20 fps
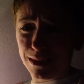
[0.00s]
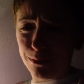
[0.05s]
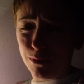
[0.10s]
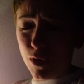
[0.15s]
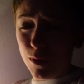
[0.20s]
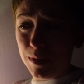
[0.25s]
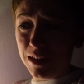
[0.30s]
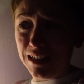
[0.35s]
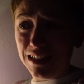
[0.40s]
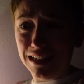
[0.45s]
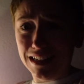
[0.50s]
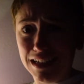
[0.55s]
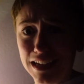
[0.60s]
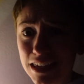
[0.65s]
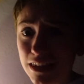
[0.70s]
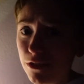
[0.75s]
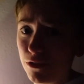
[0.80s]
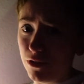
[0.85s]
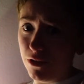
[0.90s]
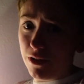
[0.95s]
the moment
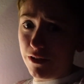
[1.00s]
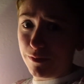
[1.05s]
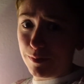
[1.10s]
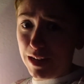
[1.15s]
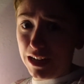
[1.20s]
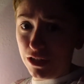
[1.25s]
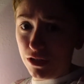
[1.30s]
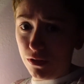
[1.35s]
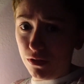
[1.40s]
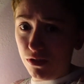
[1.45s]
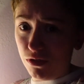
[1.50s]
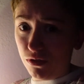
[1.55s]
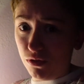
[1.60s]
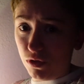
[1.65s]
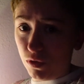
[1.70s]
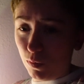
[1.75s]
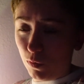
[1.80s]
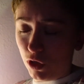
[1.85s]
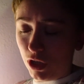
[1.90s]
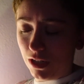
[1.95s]
neither of my 2
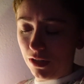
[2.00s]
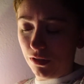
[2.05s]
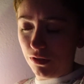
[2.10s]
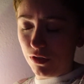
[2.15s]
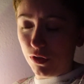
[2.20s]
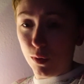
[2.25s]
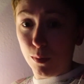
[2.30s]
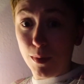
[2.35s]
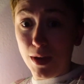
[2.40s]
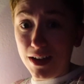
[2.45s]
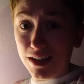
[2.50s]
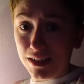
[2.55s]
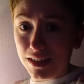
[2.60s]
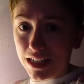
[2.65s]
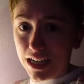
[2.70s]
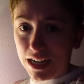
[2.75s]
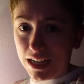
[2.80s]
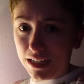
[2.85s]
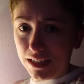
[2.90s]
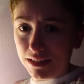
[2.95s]
YouTube channels are
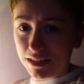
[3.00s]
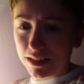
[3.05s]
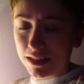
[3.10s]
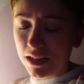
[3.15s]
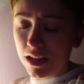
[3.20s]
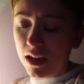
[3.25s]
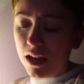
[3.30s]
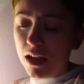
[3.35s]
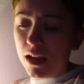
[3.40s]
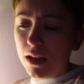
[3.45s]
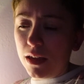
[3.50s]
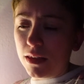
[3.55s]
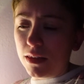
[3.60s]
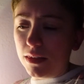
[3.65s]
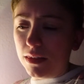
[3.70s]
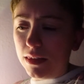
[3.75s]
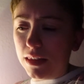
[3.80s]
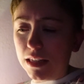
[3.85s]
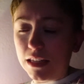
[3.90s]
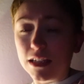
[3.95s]
monetized.
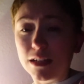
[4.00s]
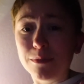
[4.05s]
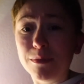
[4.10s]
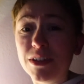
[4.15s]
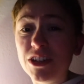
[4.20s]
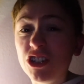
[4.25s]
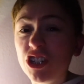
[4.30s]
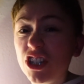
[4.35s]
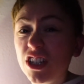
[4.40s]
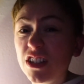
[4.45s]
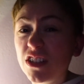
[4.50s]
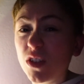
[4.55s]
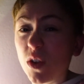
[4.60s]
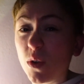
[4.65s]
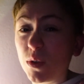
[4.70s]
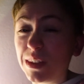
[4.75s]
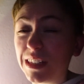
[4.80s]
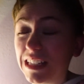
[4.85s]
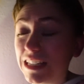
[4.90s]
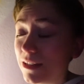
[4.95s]
The commissions
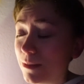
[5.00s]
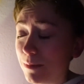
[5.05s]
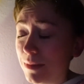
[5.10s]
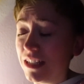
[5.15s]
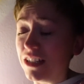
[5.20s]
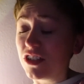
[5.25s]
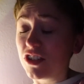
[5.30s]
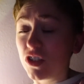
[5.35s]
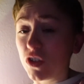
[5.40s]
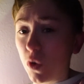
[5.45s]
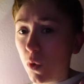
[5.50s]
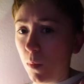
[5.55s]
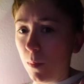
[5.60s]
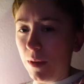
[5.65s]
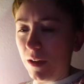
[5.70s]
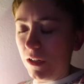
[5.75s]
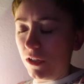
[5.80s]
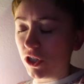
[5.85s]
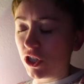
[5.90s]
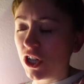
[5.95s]
only get me so
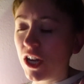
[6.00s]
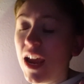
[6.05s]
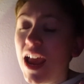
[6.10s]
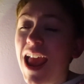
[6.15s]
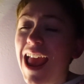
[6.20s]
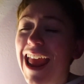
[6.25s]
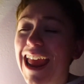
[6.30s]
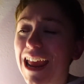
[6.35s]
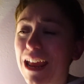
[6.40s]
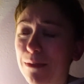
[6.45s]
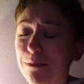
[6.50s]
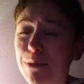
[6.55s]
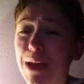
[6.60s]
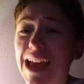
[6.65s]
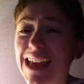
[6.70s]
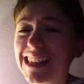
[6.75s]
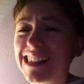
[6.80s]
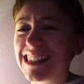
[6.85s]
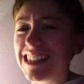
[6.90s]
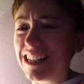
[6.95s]
much, and
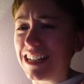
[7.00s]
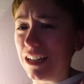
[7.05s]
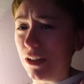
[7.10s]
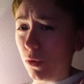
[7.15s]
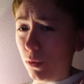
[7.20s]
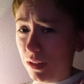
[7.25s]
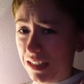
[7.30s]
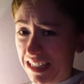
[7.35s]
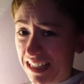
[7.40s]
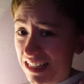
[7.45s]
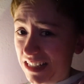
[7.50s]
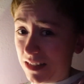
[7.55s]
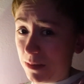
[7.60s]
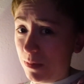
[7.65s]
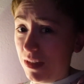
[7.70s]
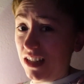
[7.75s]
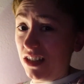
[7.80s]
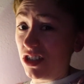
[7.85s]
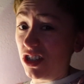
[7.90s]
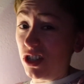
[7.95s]
pet sitting only gets
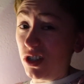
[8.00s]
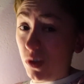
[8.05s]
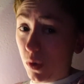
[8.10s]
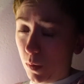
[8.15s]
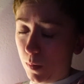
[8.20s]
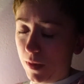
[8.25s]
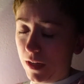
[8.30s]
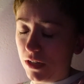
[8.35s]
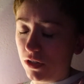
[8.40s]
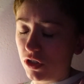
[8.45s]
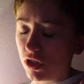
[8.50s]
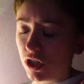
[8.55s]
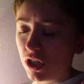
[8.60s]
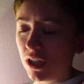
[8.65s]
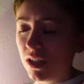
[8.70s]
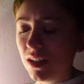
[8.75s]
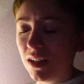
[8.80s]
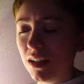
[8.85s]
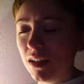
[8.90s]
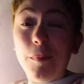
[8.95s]
me so much.
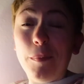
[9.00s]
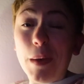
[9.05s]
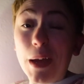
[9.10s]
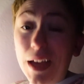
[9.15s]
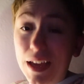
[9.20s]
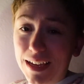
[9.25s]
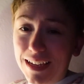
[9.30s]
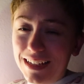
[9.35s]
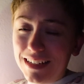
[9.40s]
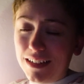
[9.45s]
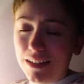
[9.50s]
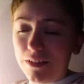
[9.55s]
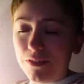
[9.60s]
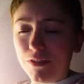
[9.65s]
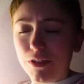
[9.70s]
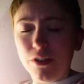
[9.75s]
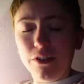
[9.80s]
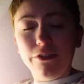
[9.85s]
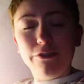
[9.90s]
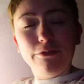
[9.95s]
But
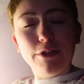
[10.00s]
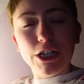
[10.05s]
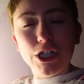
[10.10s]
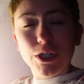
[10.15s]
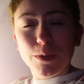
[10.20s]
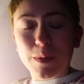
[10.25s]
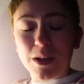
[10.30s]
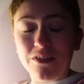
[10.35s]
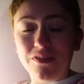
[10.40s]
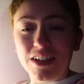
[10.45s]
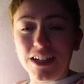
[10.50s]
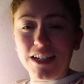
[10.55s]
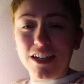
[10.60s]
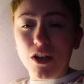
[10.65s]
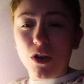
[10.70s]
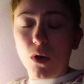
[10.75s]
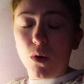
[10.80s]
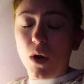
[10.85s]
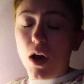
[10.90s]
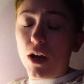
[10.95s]
if you have watched my
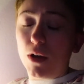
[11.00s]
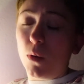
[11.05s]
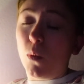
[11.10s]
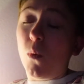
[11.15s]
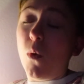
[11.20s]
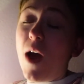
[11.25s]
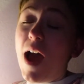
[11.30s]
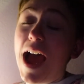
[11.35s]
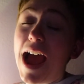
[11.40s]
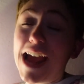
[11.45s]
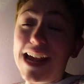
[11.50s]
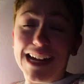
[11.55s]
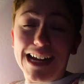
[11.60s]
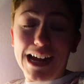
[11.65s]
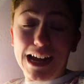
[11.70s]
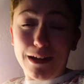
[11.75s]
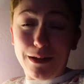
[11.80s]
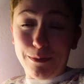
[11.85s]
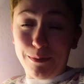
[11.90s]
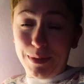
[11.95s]
video on why
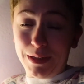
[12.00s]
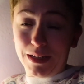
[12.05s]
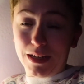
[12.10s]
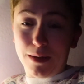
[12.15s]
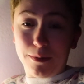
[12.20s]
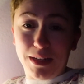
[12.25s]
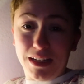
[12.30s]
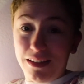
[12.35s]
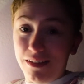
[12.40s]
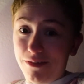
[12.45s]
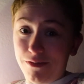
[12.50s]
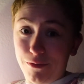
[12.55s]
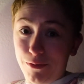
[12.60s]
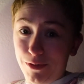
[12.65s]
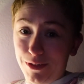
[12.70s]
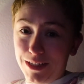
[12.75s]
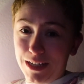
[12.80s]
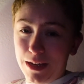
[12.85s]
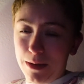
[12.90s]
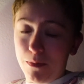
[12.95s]
I am becoming a
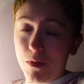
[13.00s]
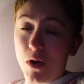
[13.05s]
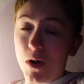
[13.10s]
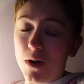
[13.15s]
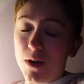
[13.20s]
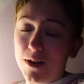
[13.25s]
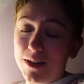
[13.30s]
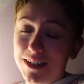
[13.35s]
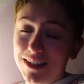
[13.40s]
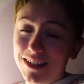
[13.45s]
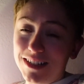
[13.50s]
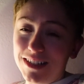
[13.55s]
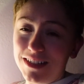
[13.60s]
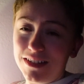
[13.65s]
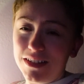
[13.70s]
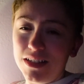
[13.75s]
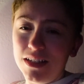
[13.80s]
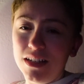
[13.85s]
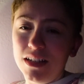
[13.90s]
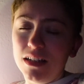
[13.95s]
full-time
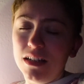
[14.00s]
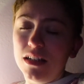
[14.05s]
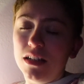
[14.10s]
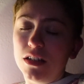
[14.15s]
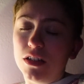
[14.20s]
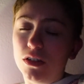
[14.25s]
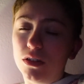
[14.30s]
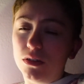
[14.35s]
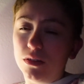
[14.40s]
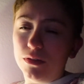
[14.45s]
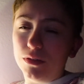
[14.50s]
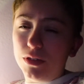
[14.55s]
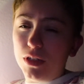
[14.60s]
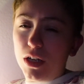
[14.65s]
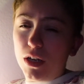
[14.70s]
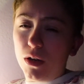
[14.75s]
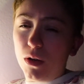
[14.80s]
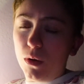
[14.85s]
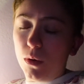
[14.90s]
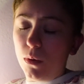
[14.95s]
artist, you'll
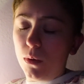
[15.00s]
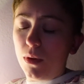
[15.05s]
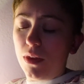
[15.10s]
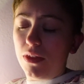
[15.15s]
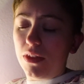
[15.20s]
know